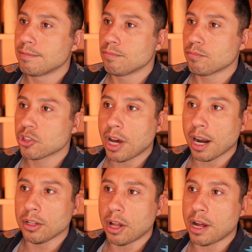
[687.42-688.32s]
It's
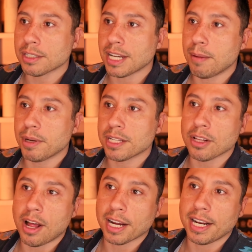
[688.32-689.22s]
not a long time, but it's
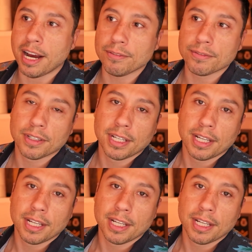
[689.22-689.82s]
long enough.